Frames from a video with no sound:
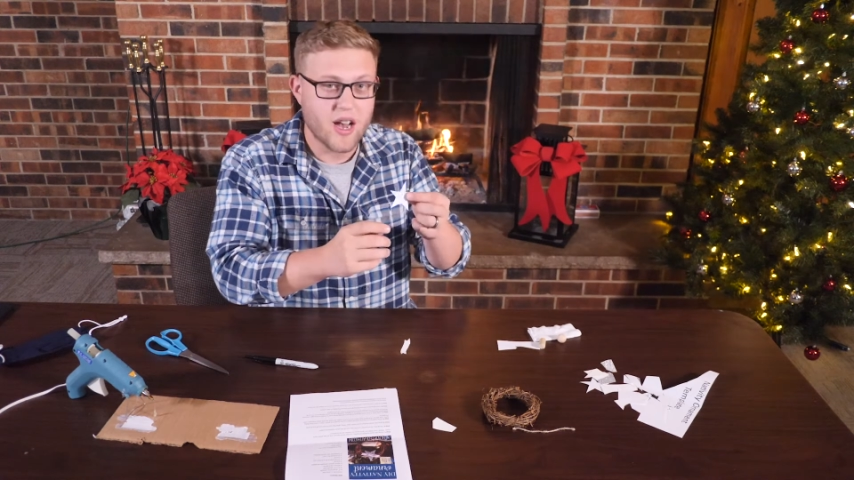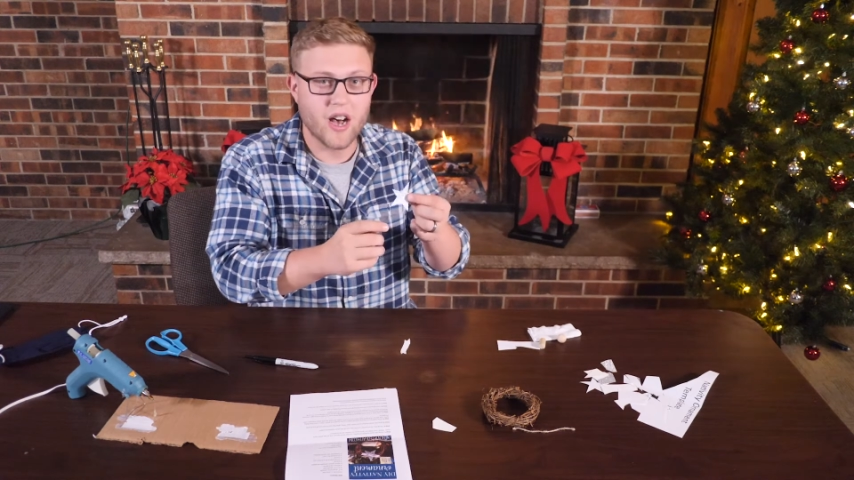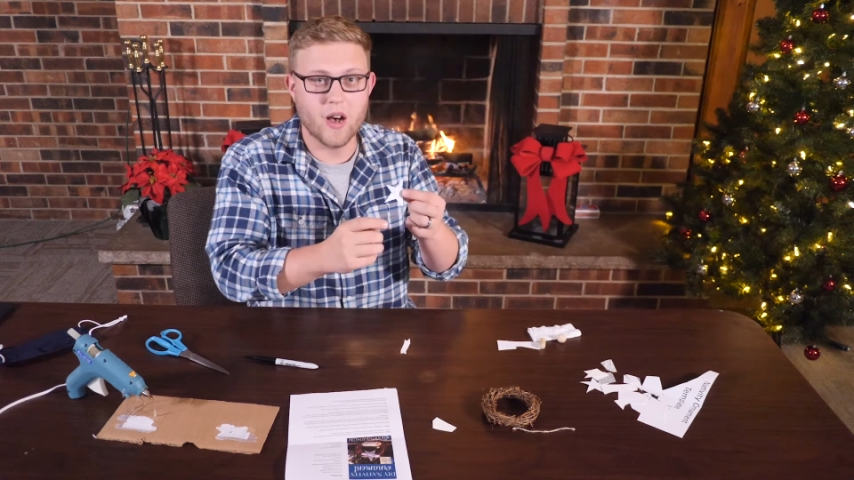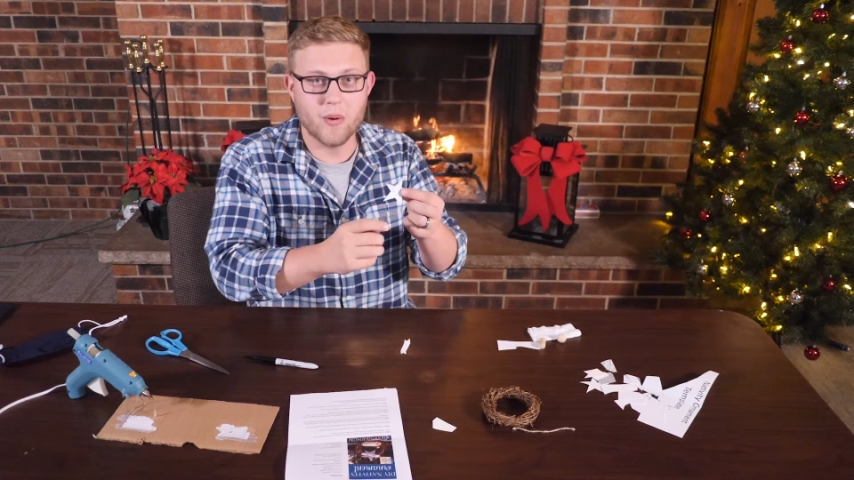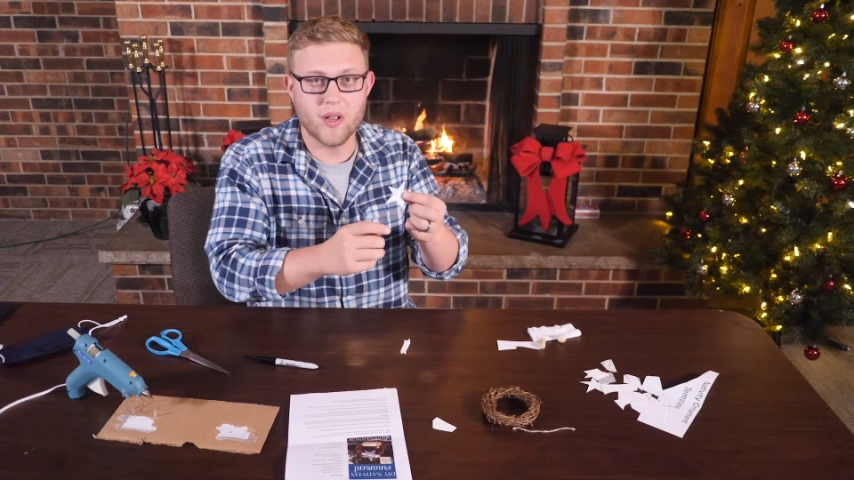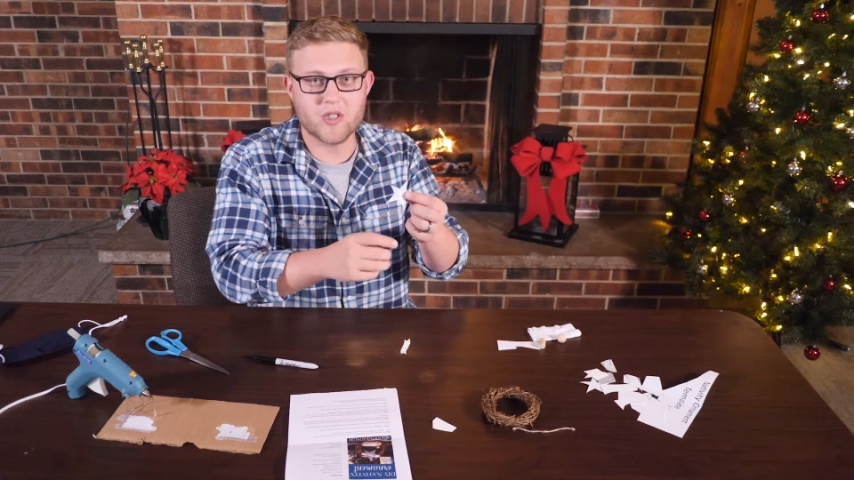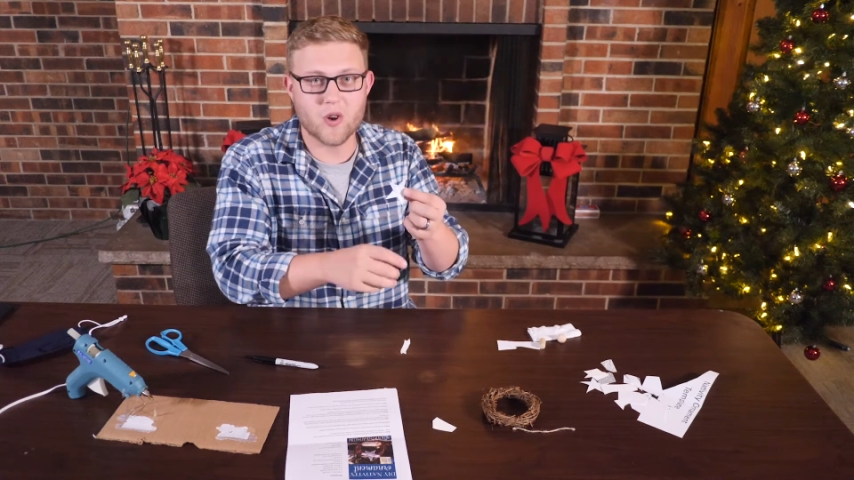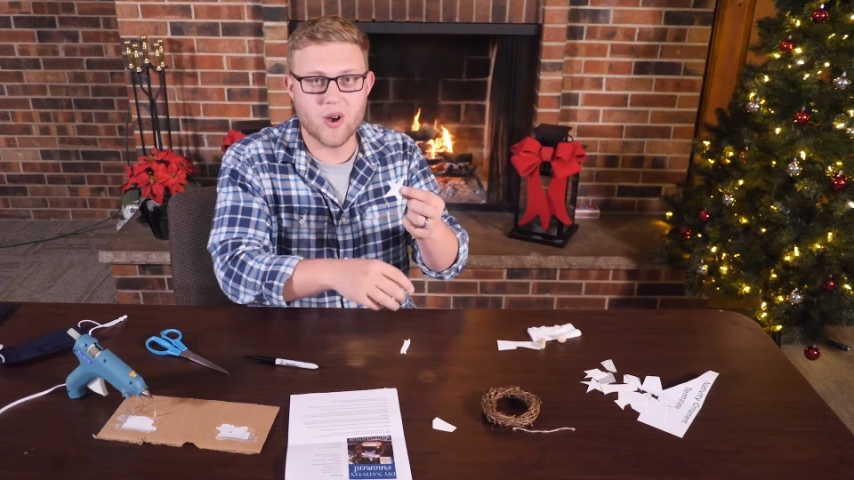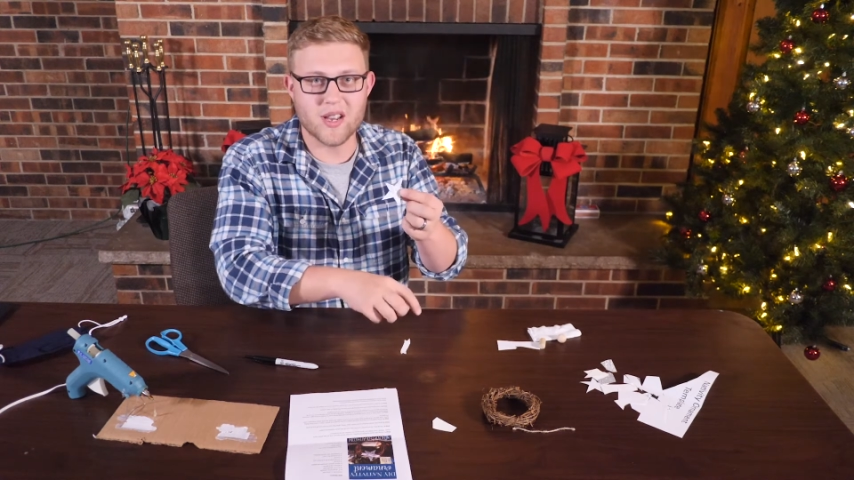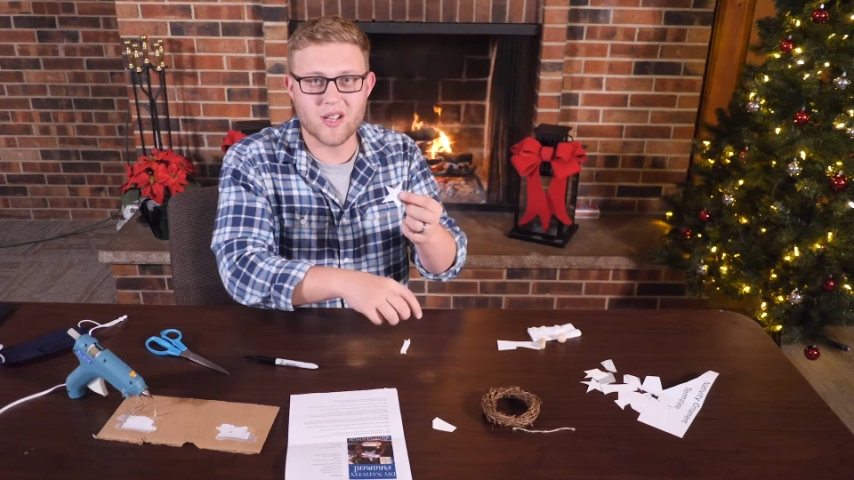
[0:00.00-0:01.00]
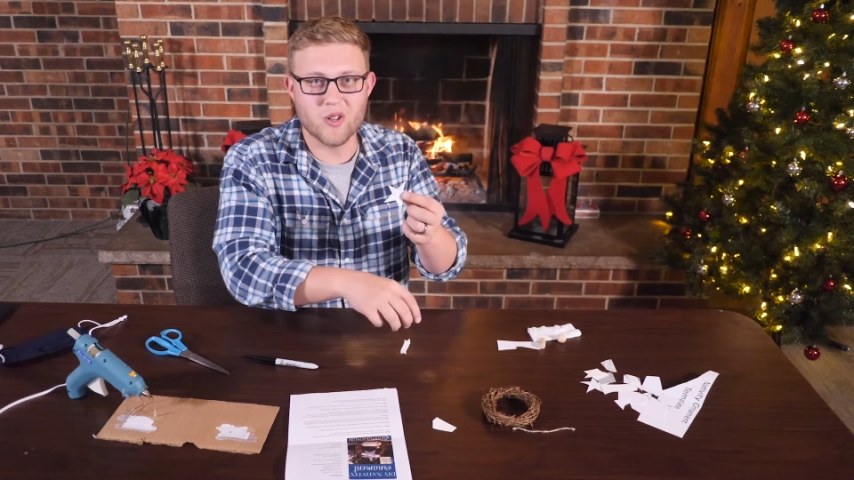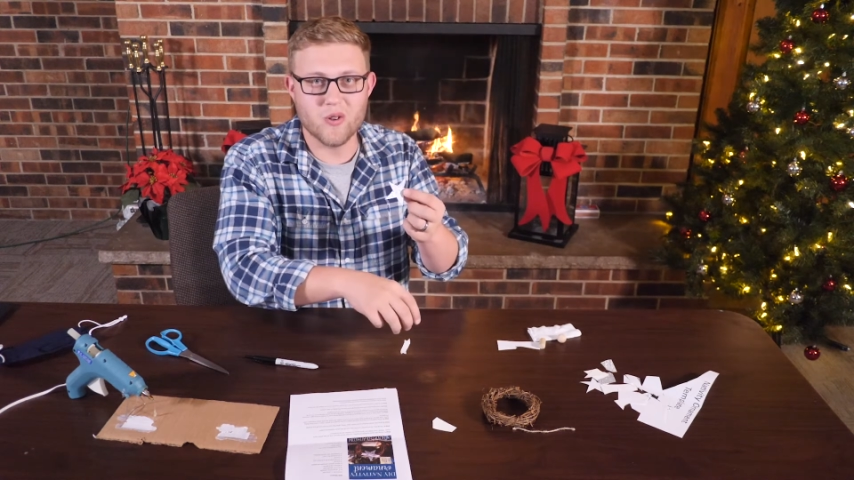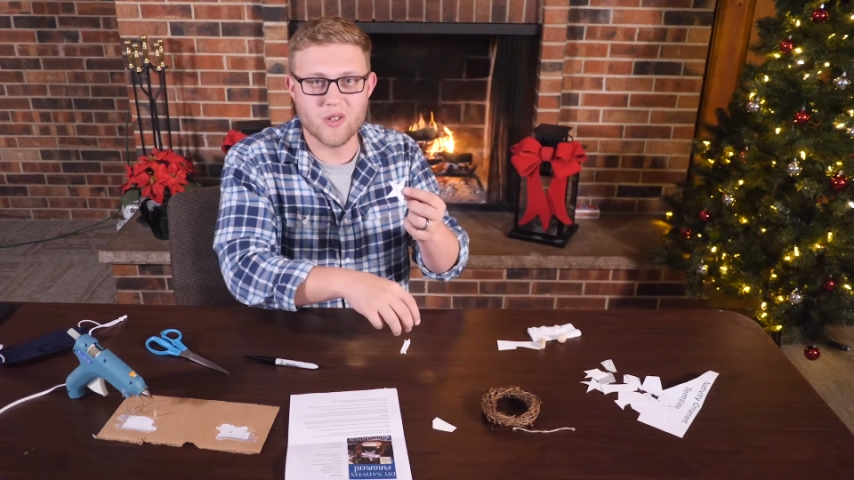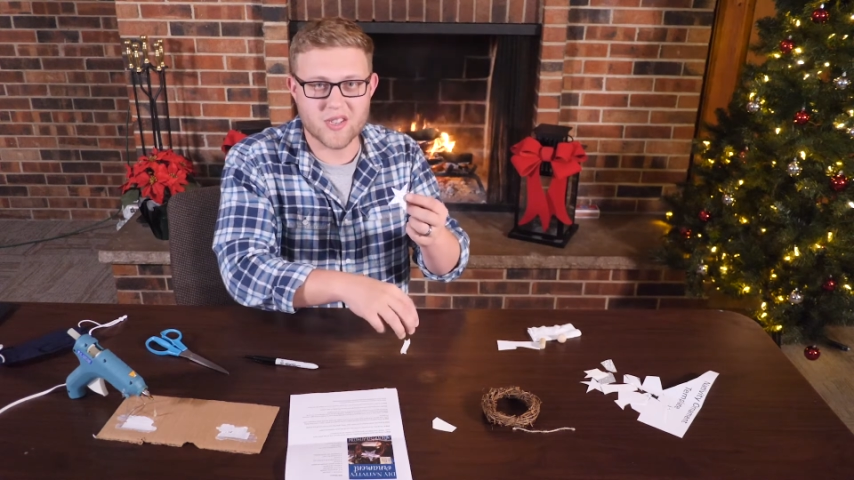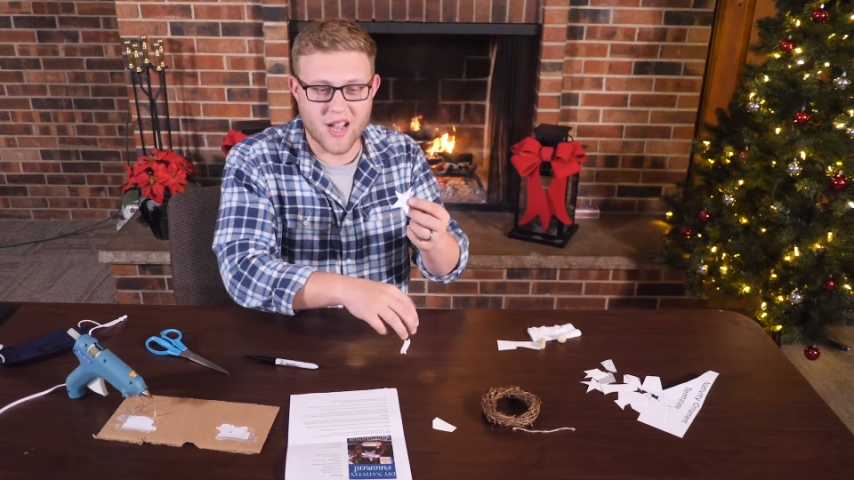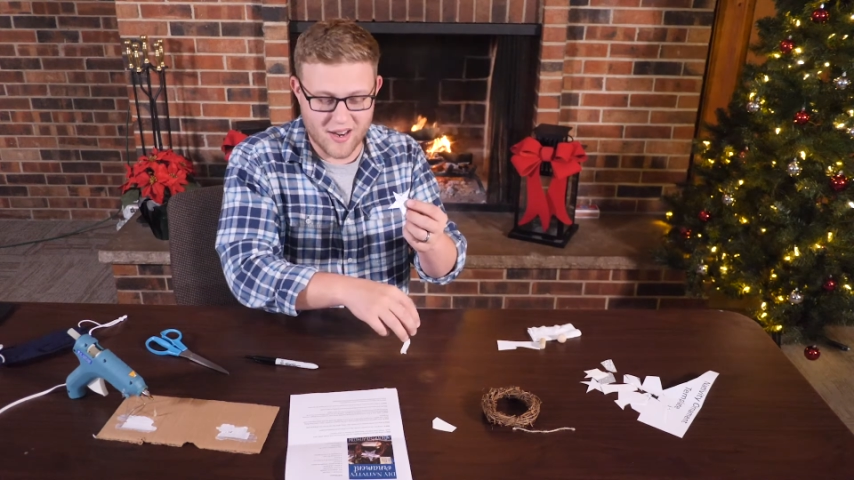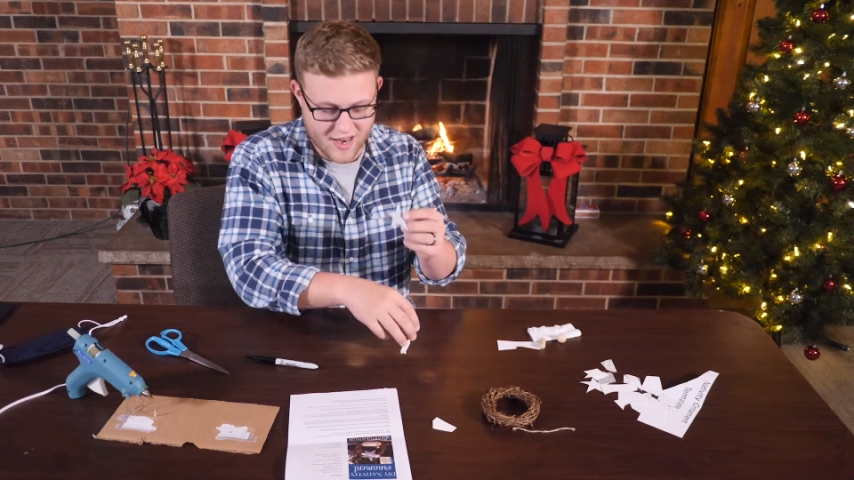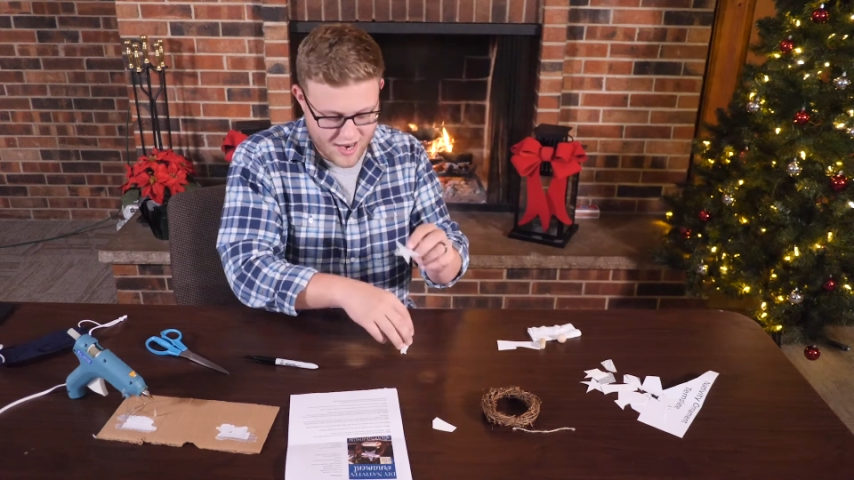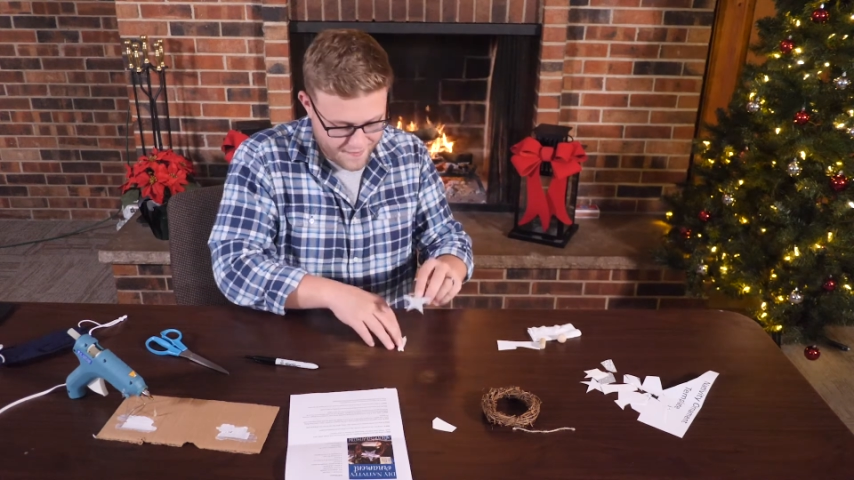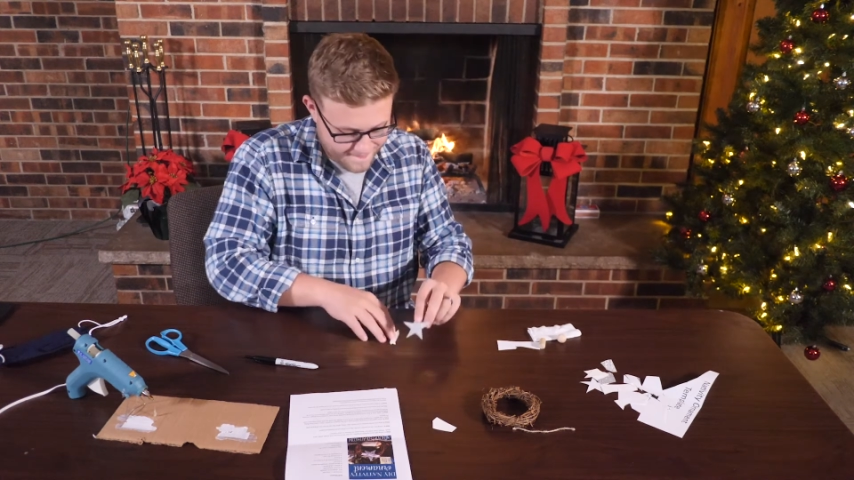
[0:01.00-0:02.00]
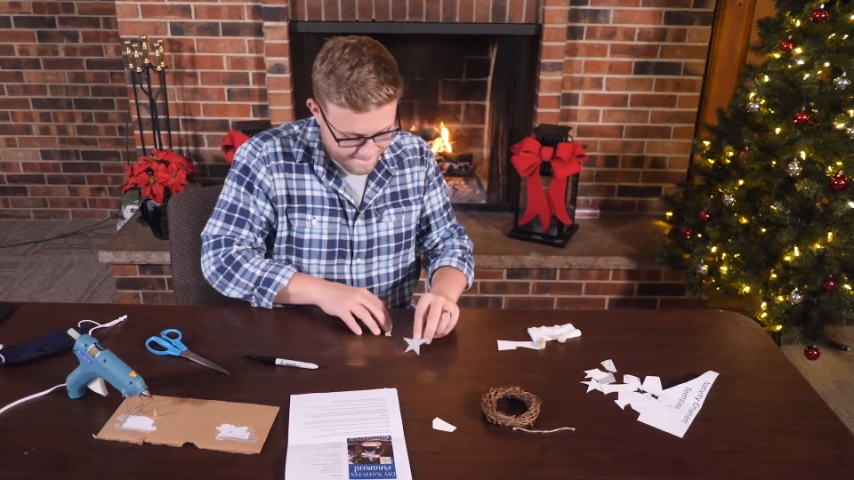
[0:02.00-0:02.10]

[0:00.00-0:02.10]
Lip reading: But let's go ahead and glue this on now.